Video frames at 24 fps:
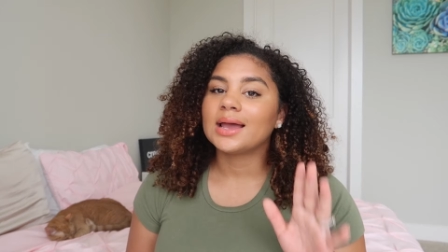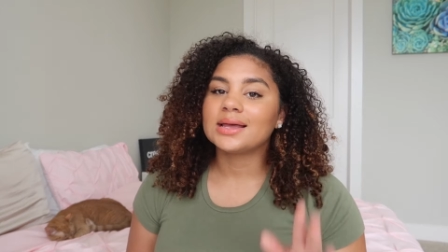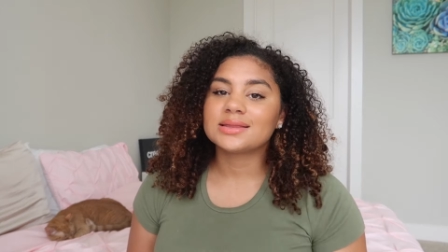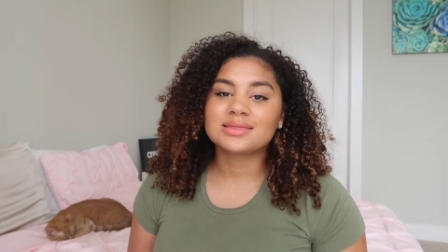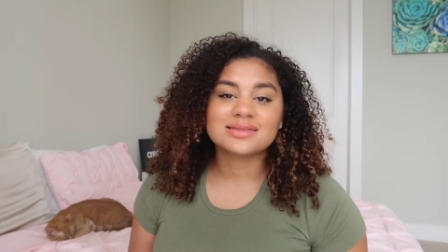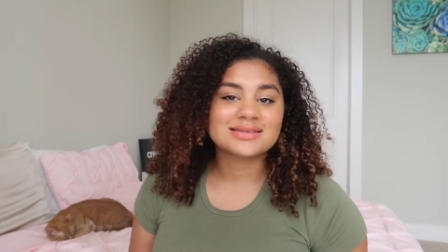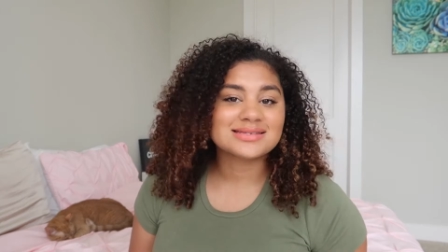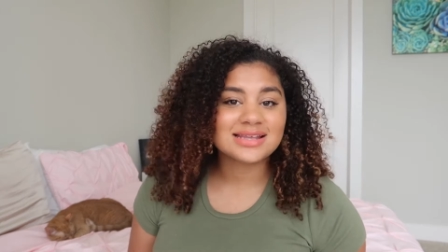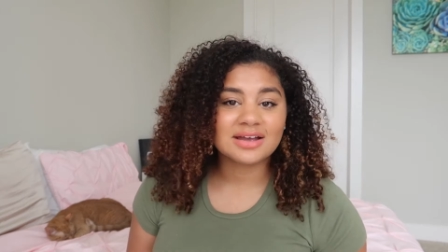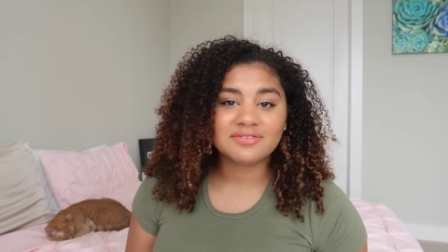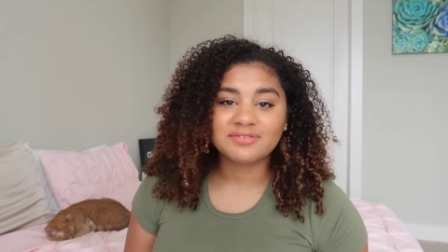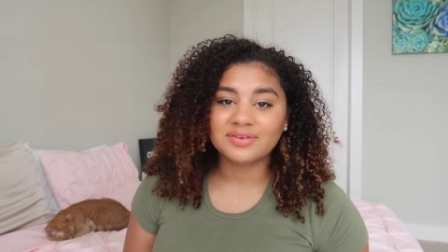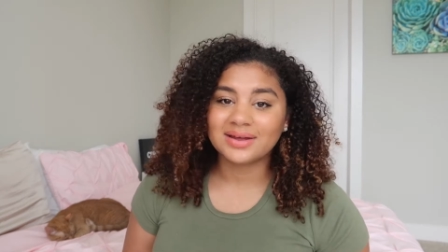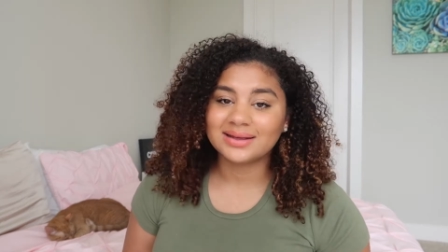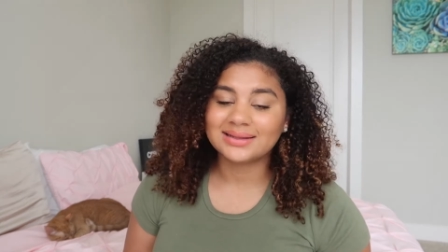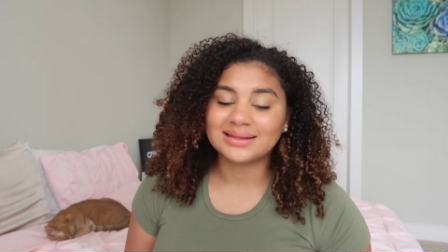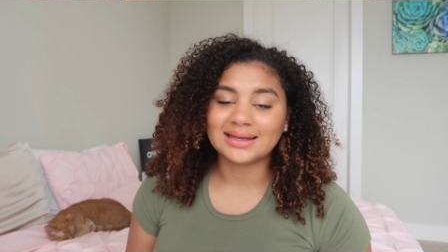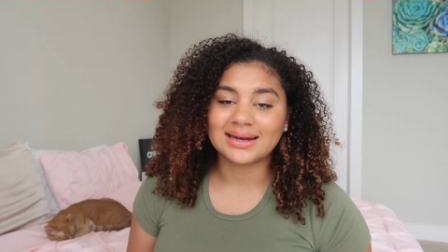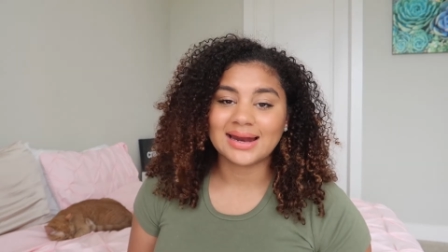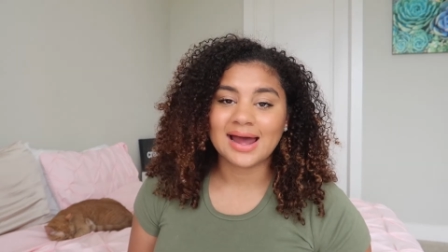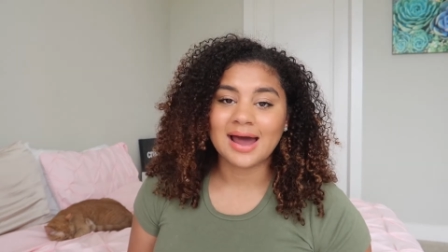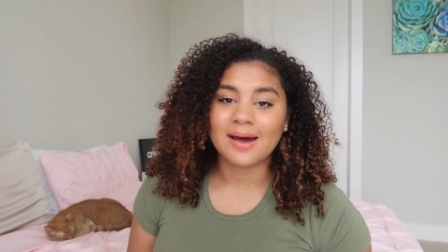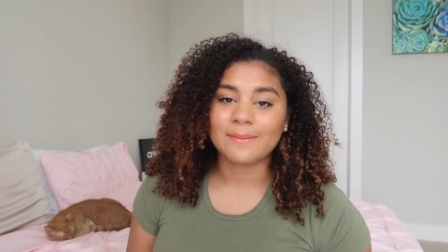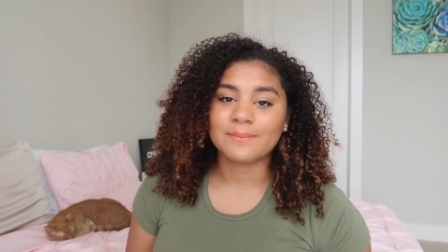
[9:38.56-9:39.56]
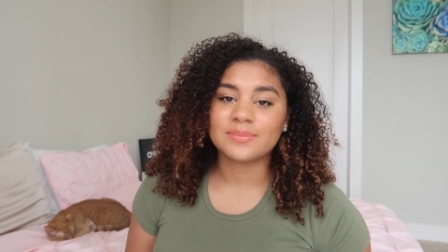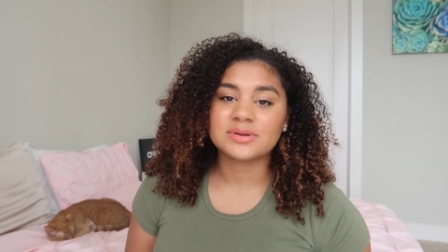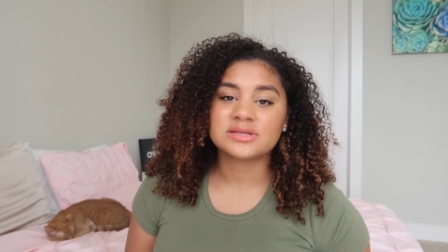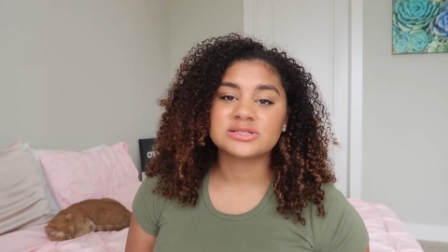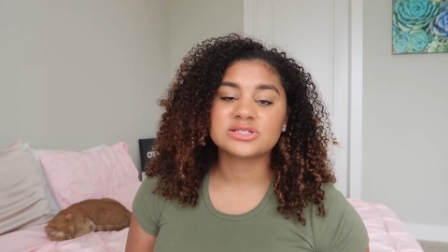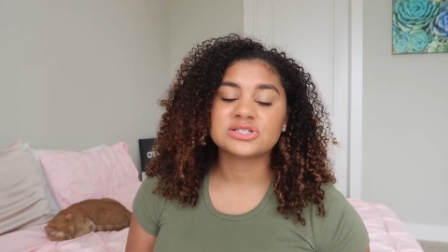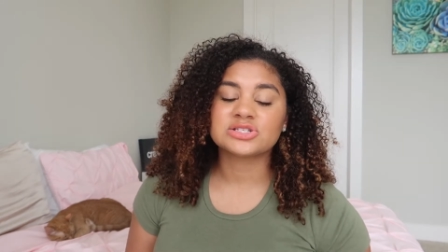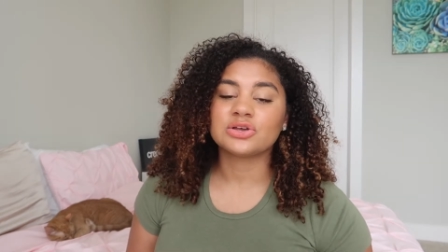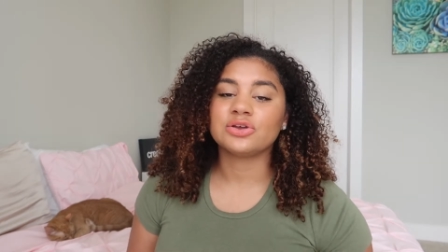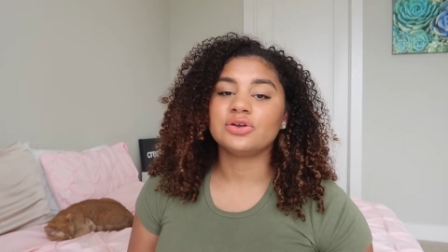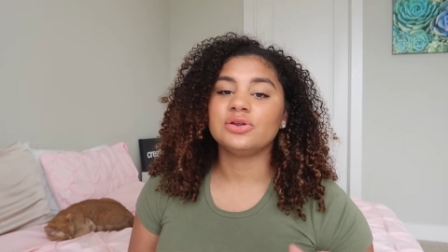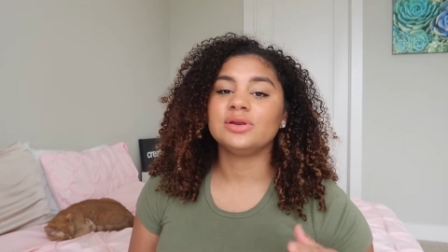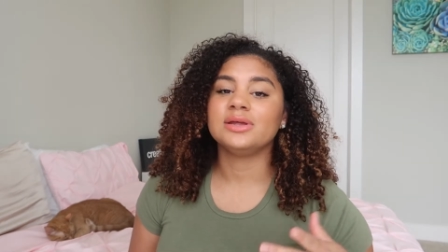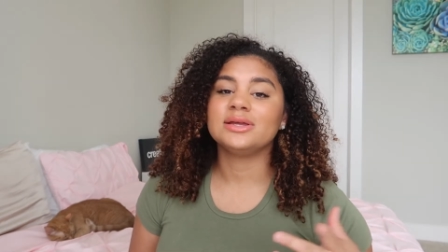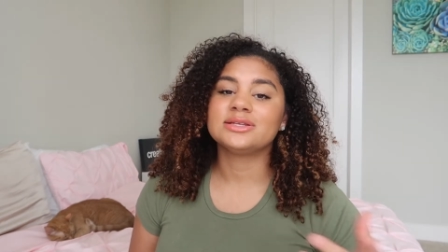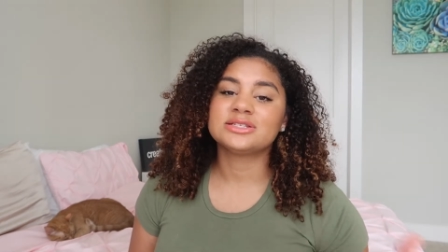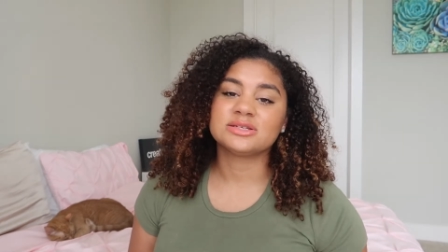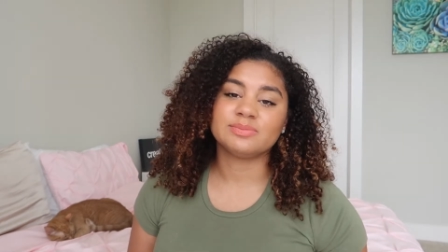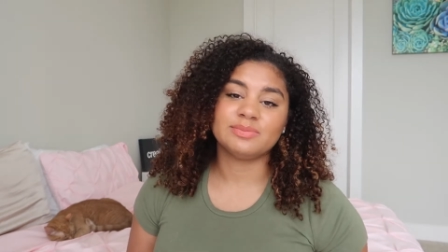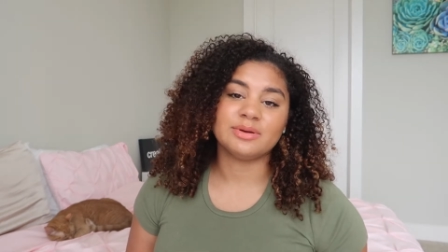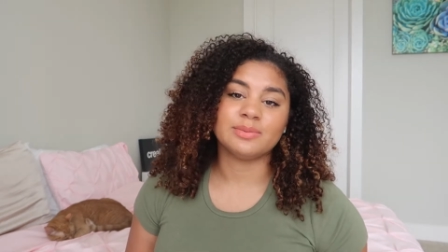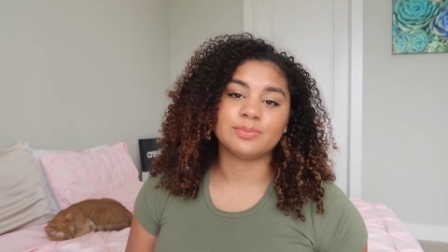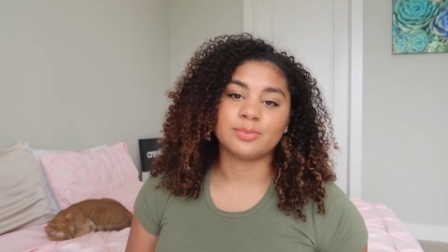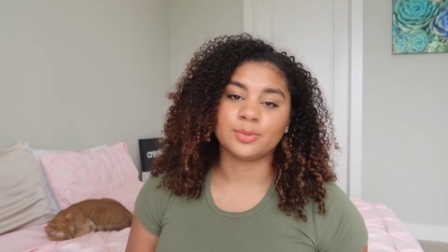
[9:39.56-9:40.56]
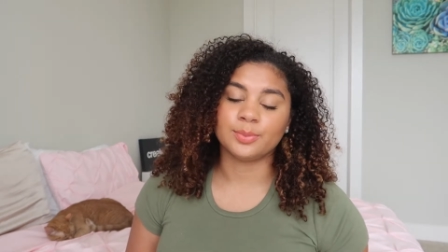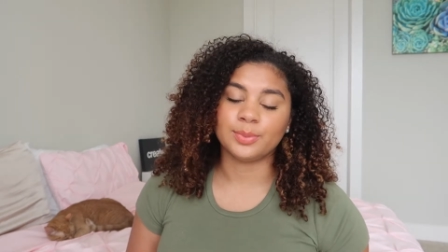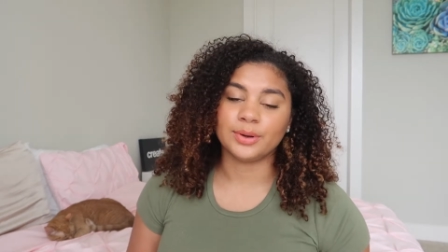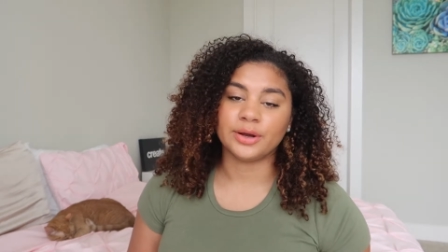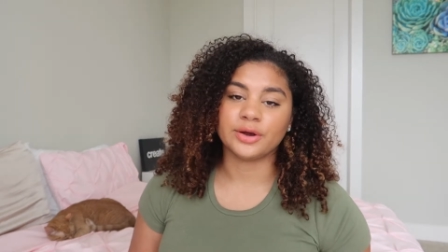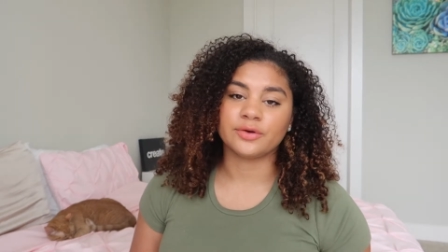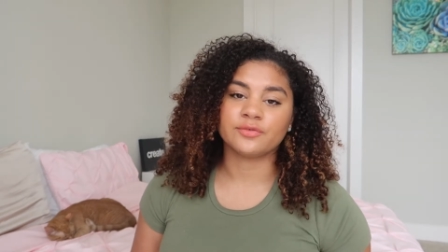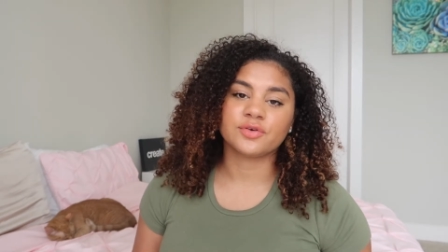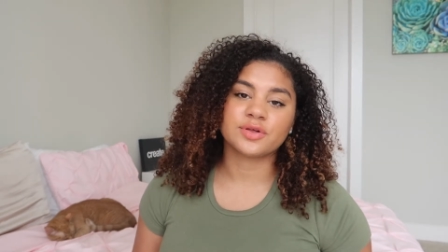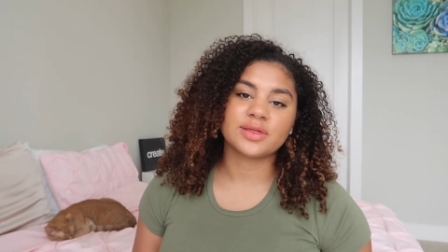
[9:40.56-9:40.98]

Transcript: stuff like that happens so you need to be prepared